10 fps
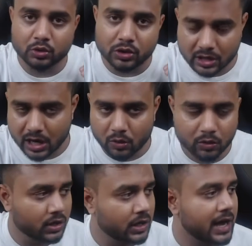Now
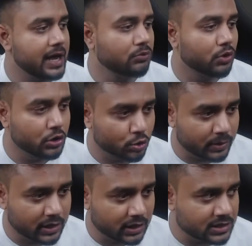I am going to
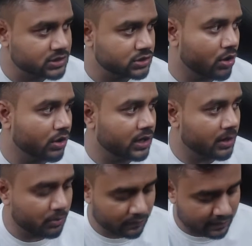be install couple
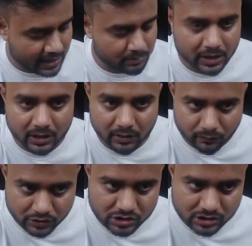of library
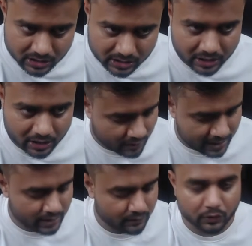which is
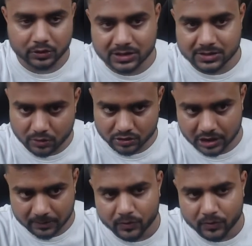required for this project.